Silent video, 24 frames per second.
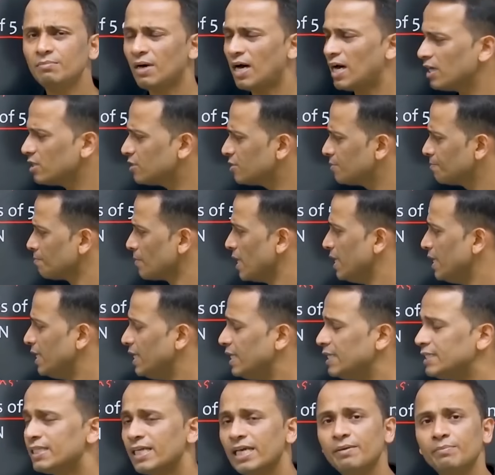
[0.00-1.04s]
marks
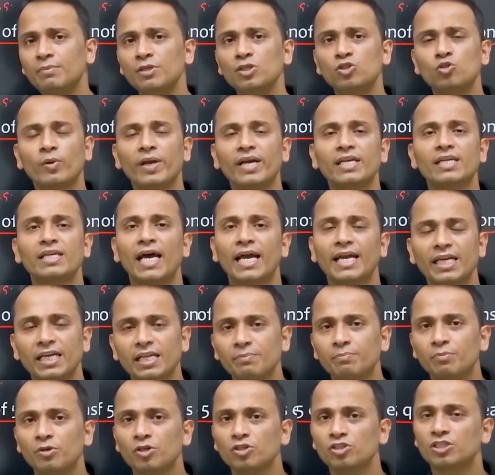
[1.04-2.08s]
is able to get
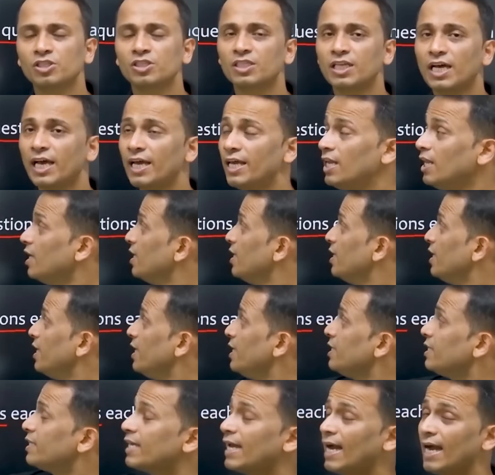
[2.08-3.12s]
90 percentile
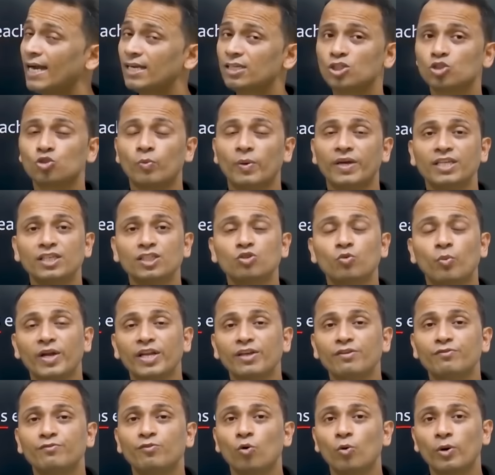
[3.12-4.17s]
in CAT
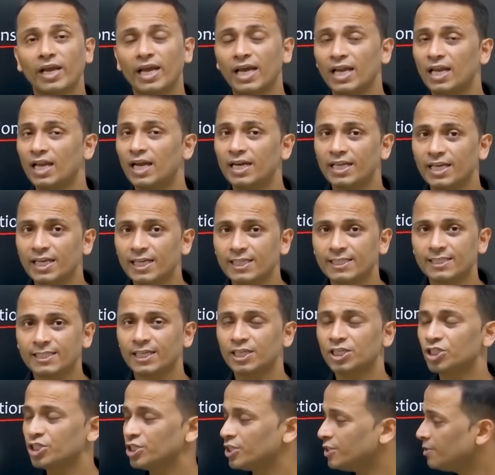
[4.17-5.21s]
2024 LRDI
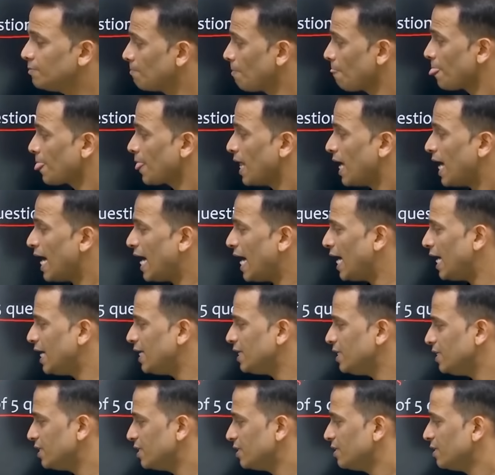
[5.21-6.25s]
section,
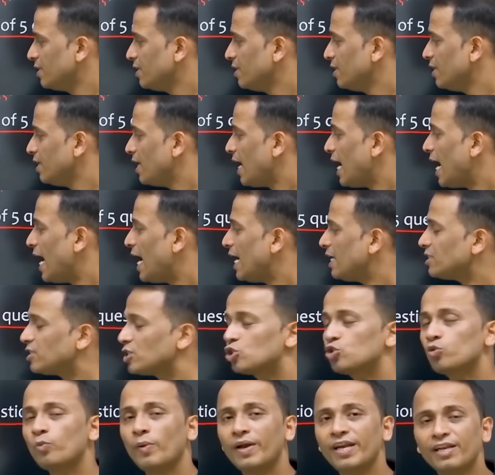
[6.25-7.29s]
and at
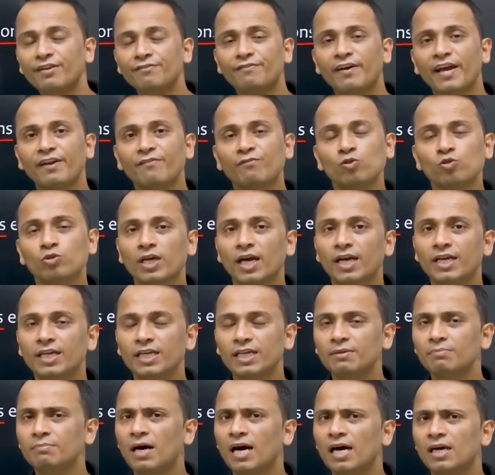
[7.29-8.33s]
25 to
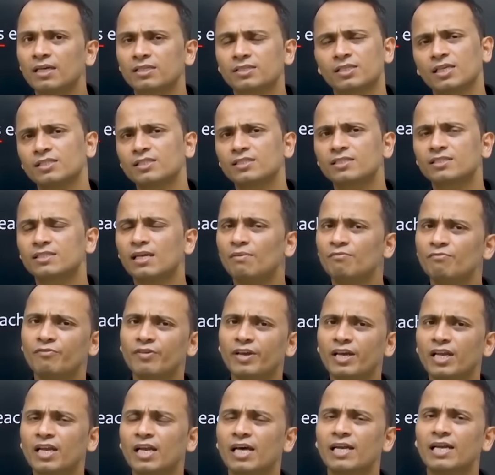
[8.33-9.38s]
30 marks,
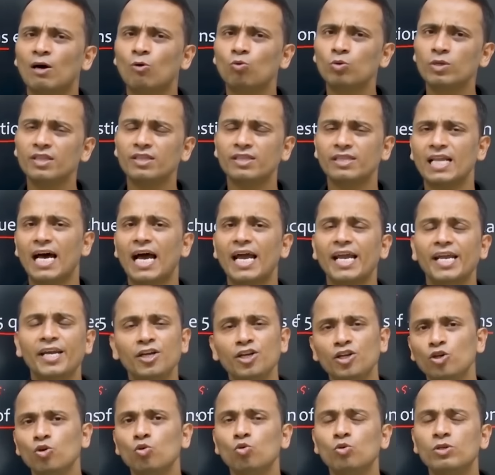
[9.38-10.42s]
somewhere around
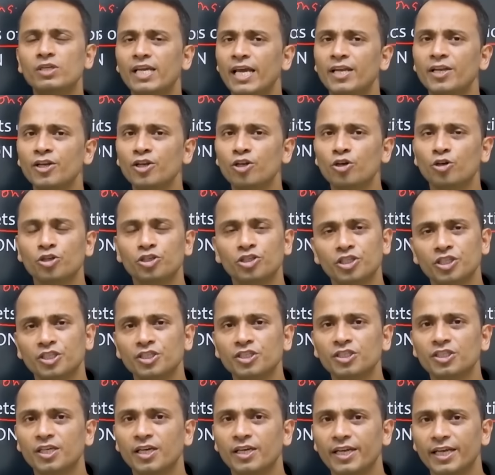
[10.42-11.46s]
9 to 10
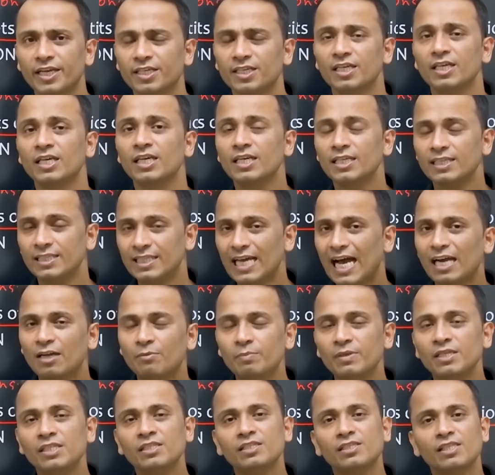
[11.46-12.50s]
questions correct. That
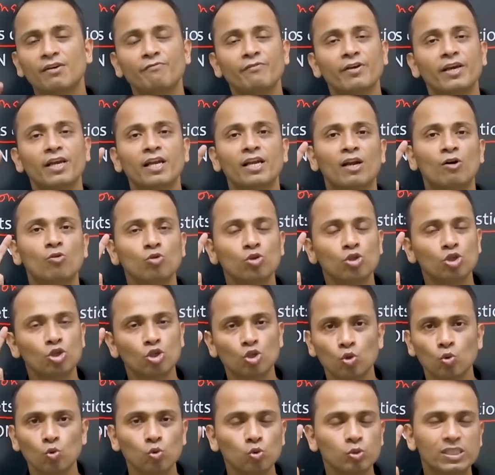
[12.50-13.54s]
means somewhere around
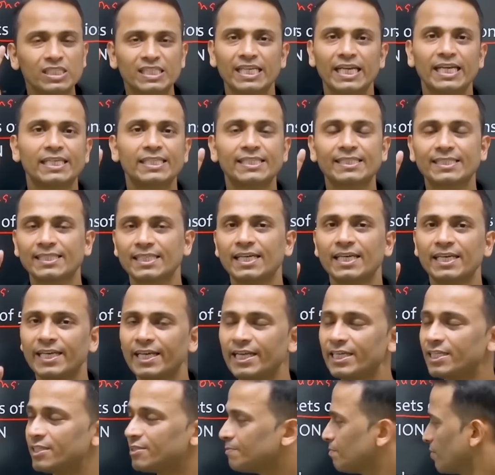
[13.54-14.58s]
2 sets
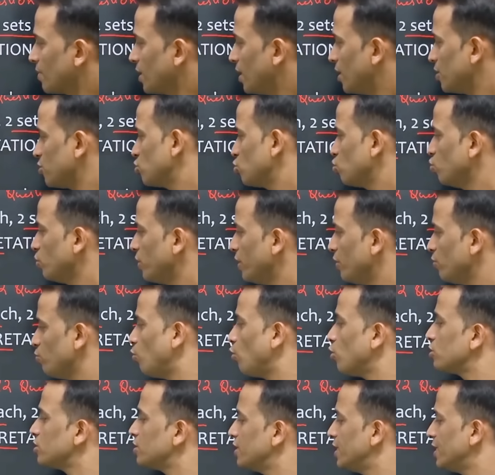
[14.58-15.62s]
correct. A student
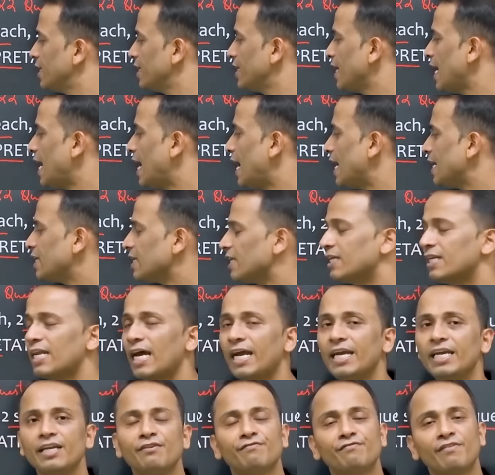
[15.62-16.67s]
was sitting at
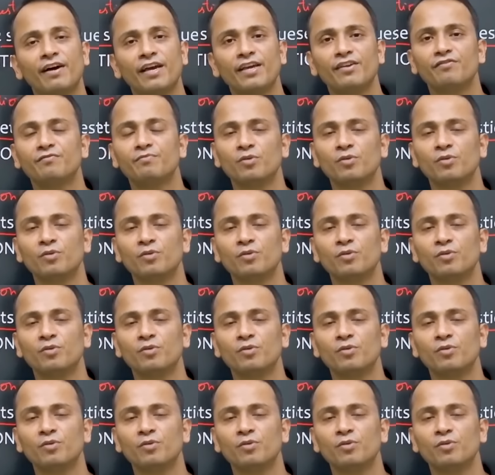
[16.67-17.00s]
95